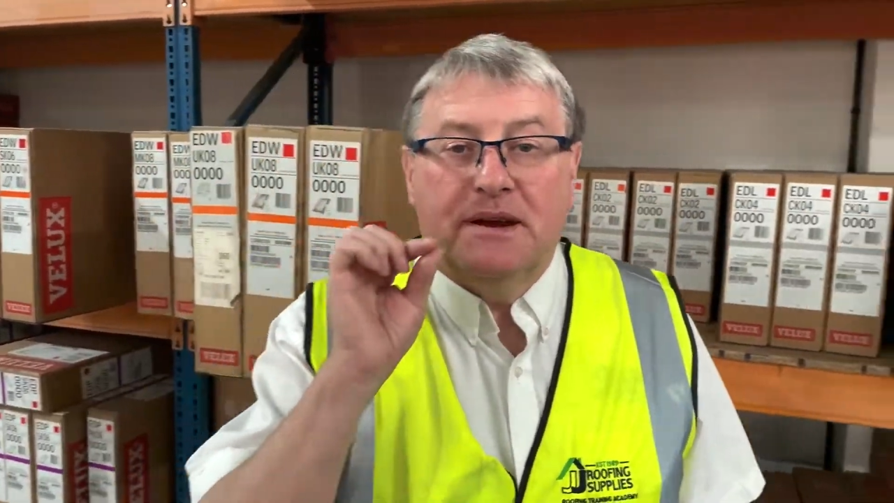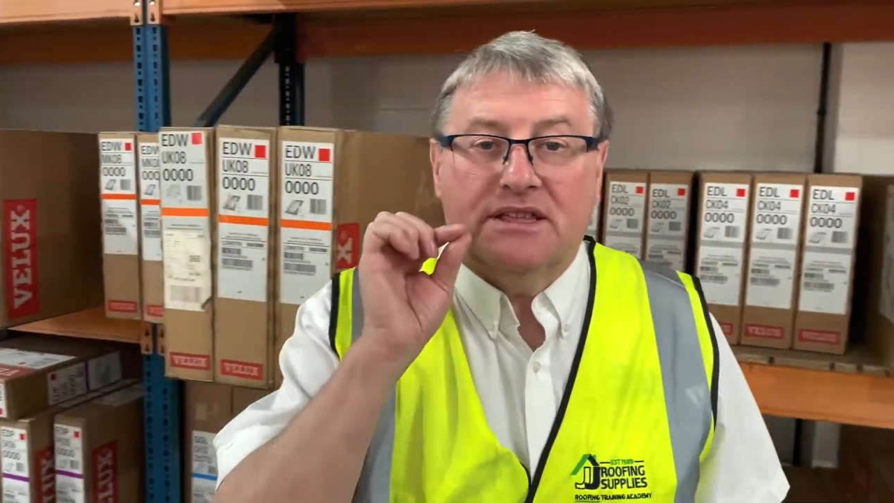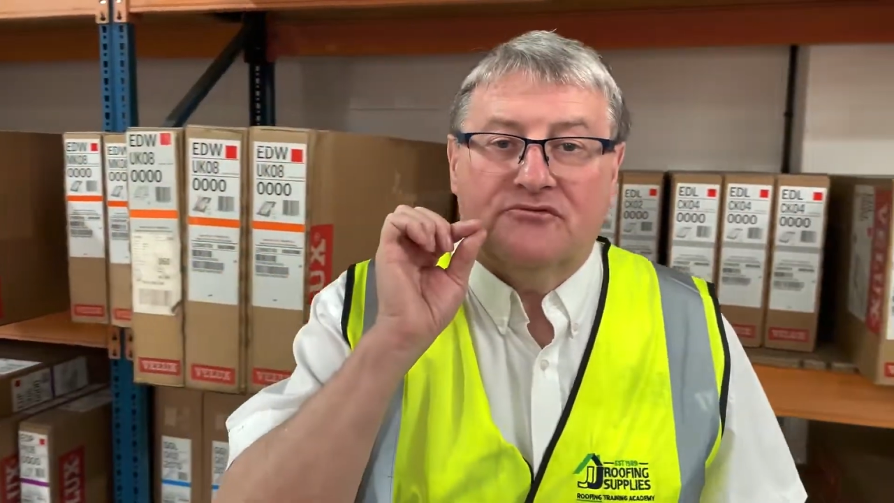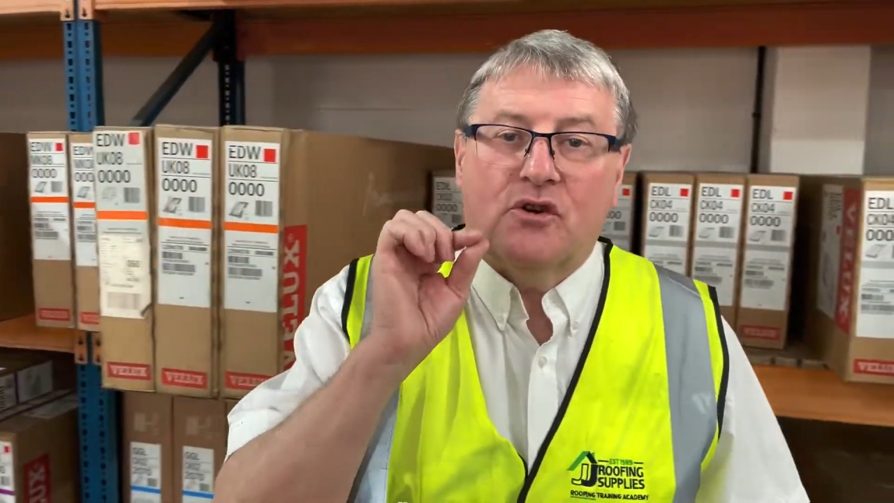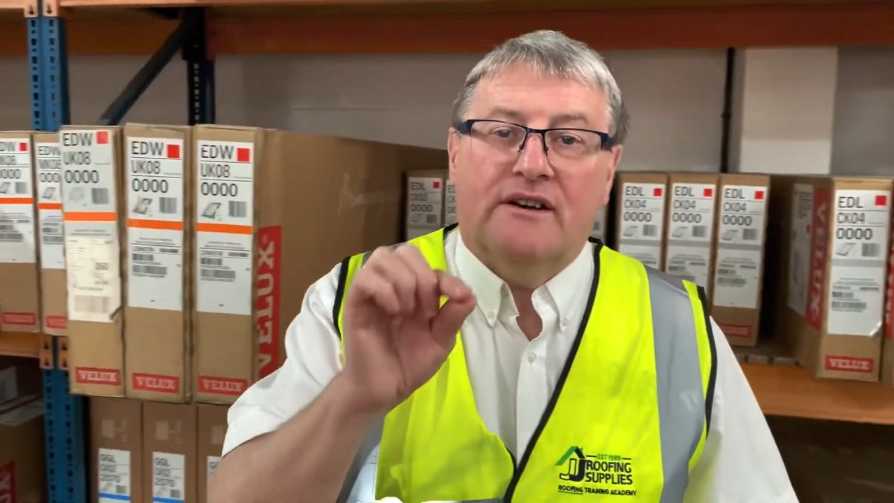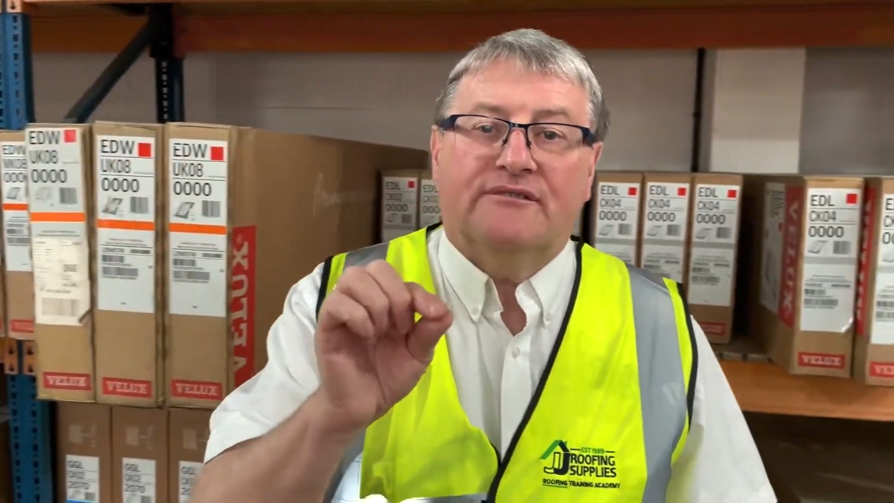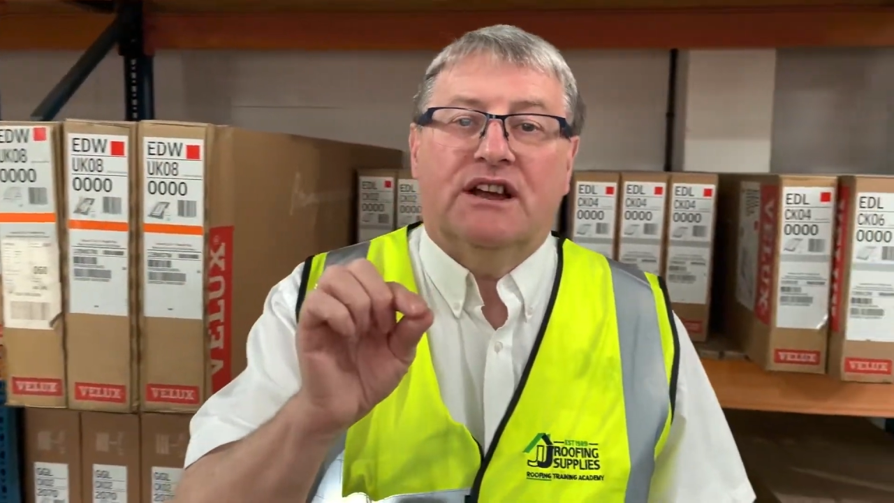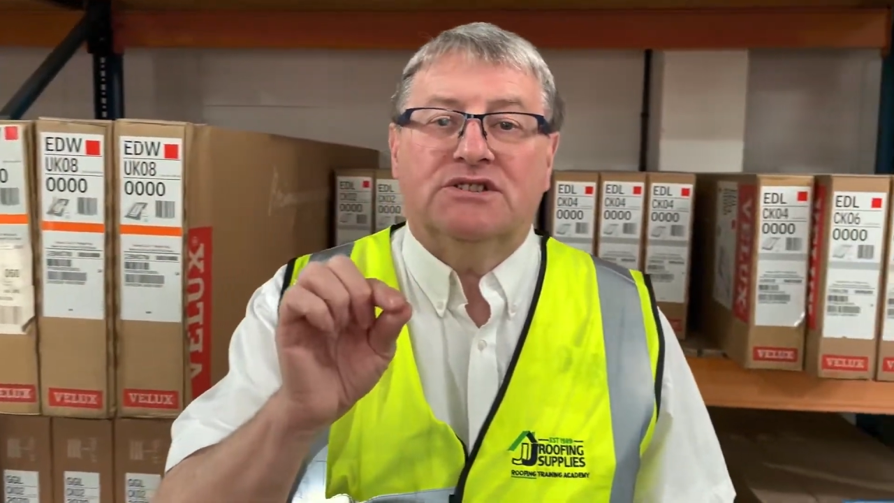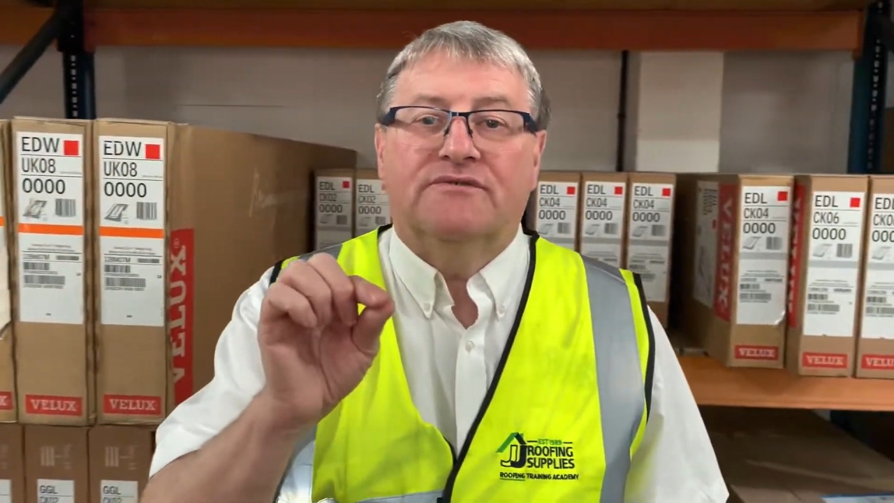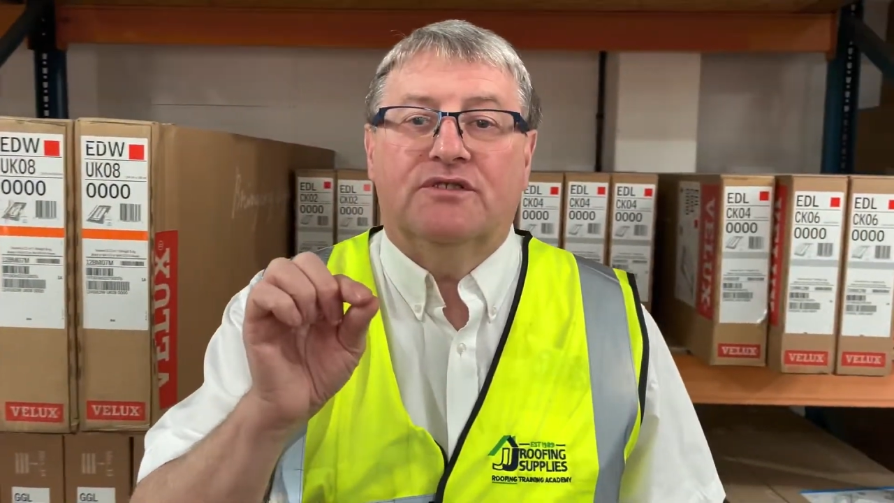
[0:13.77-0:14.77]
pick the right
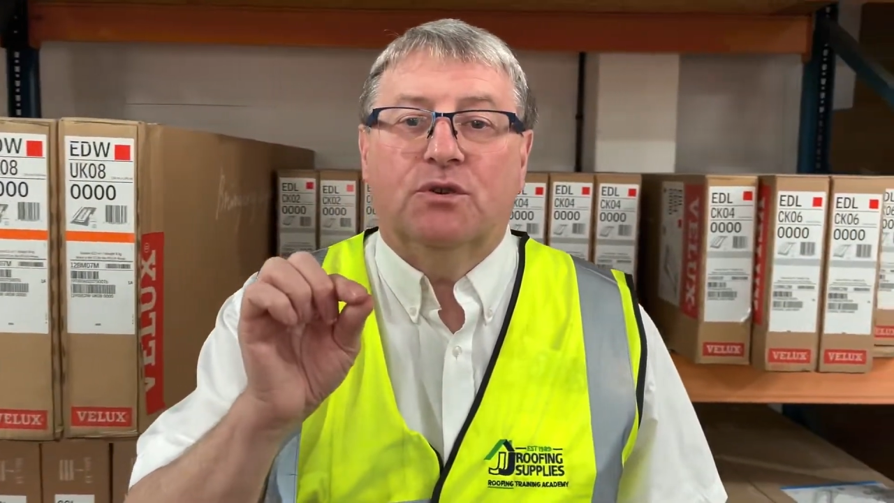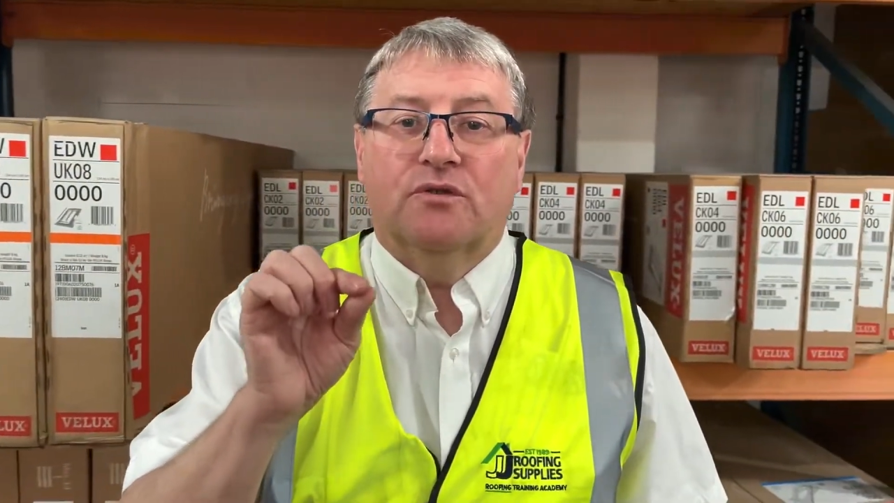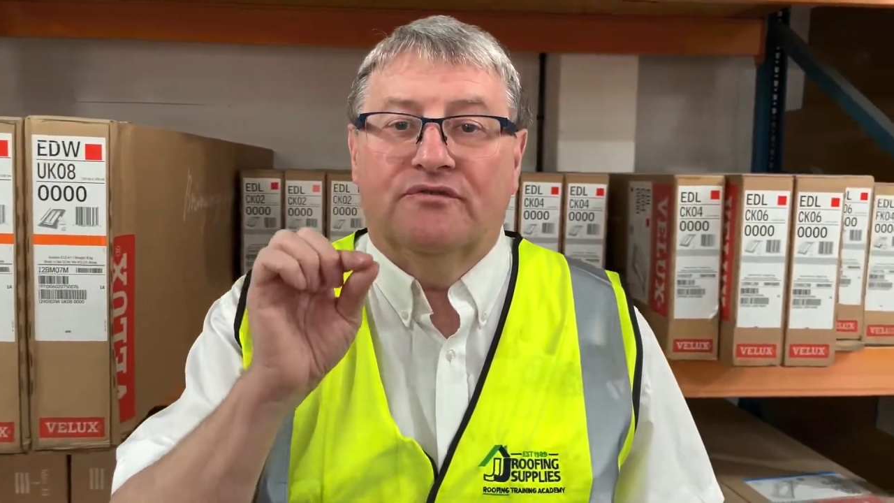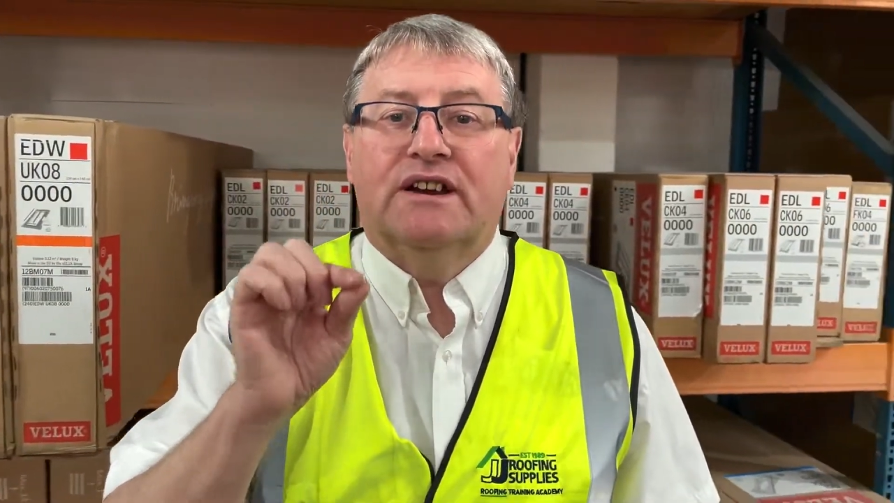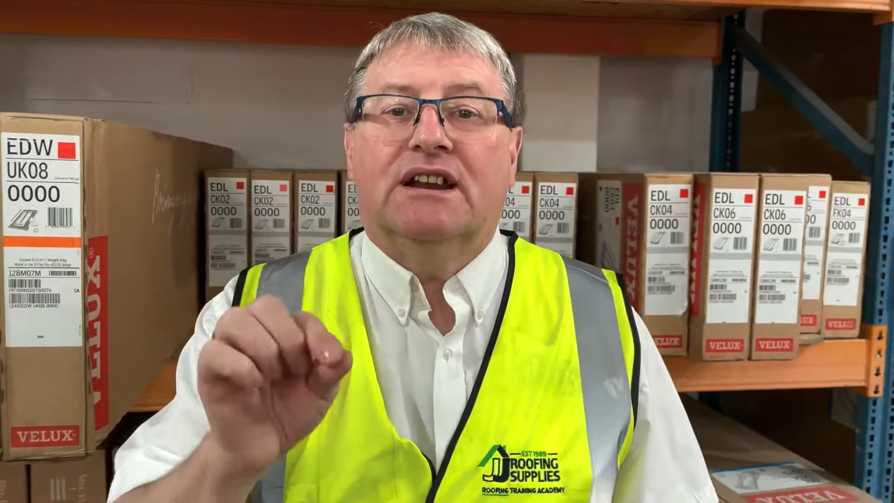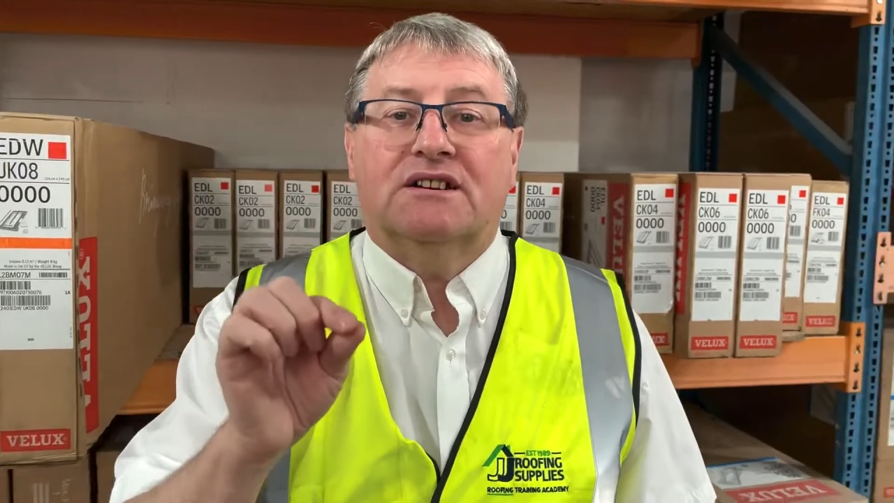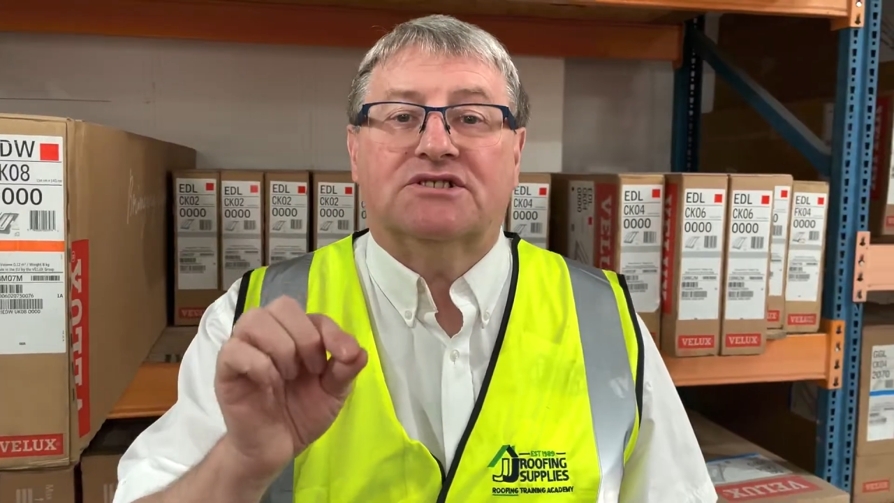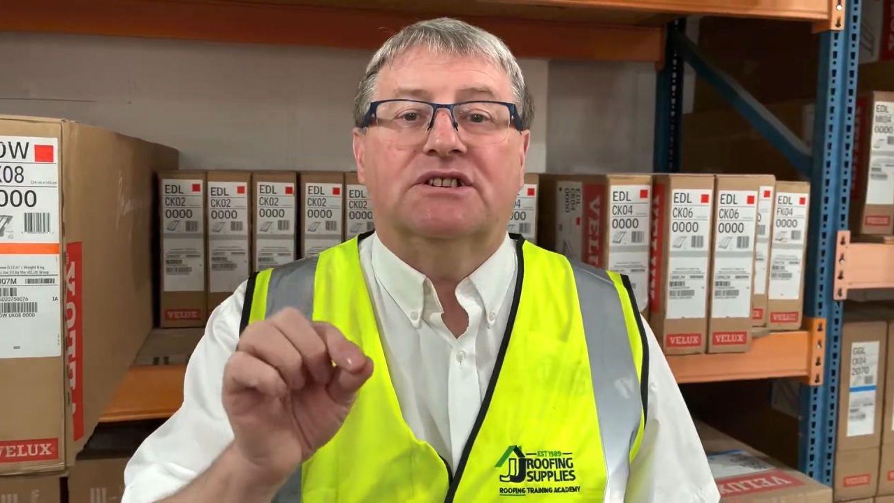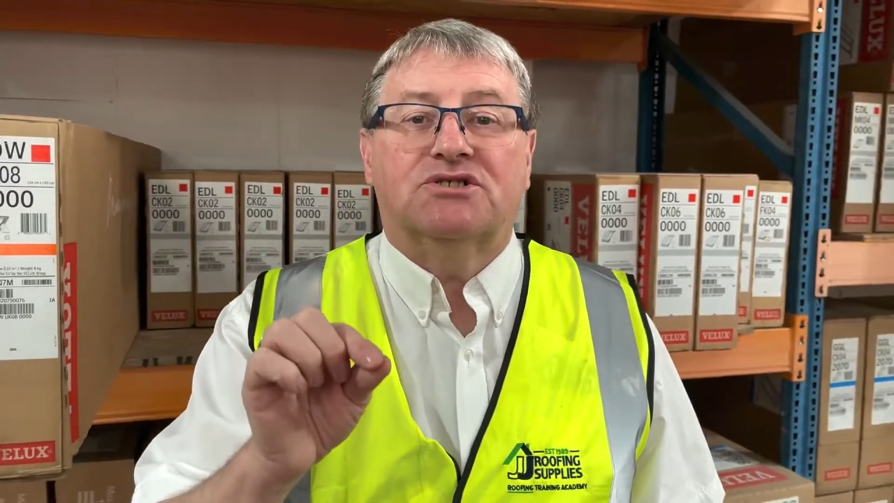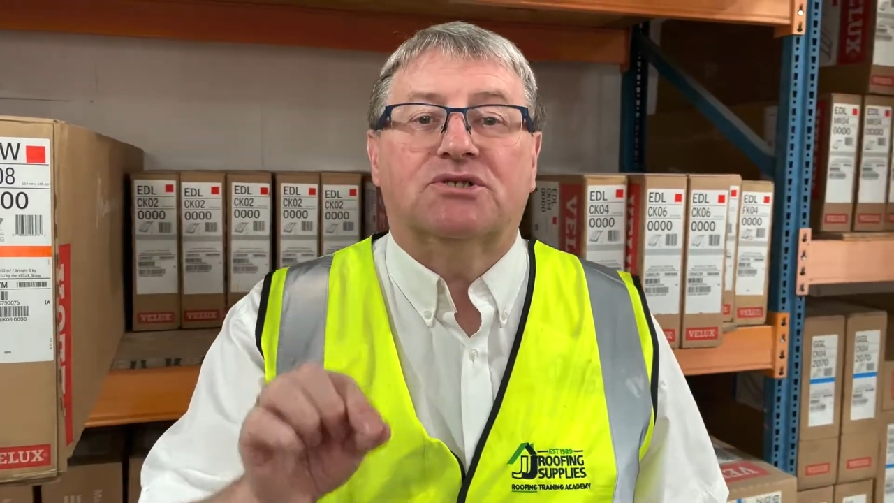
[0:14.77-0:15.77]
flashing for your
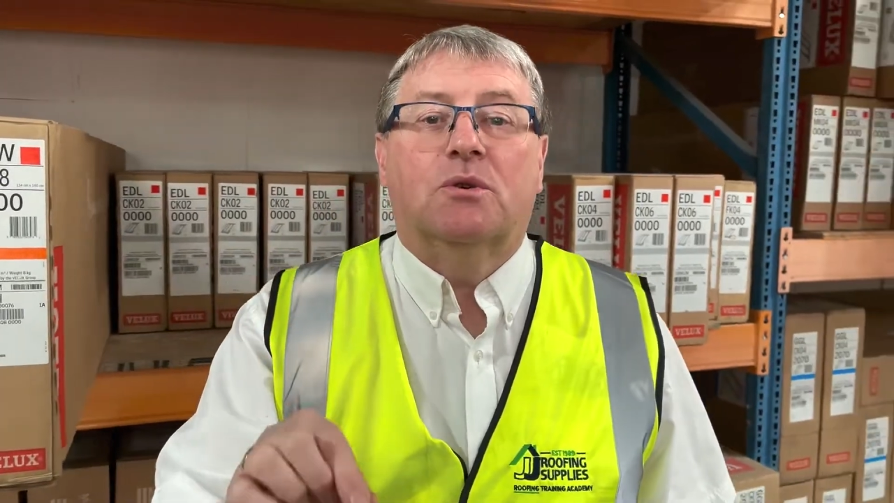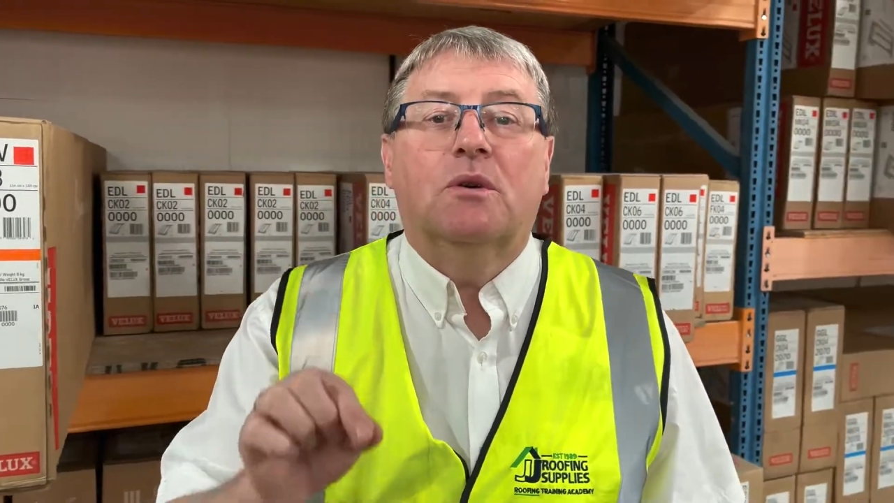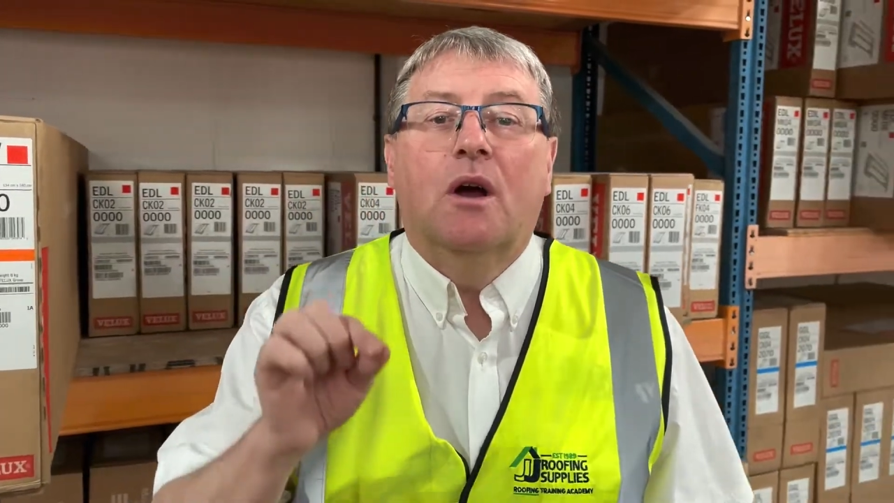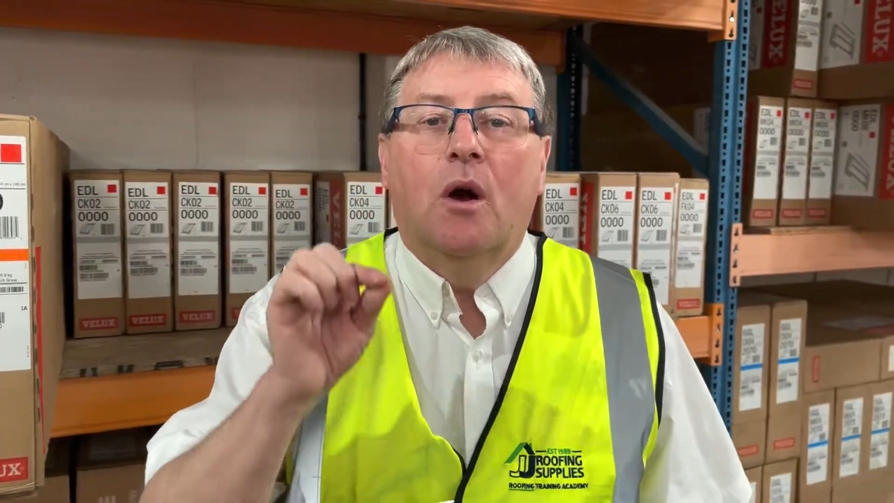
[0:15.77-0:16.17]
Velux install,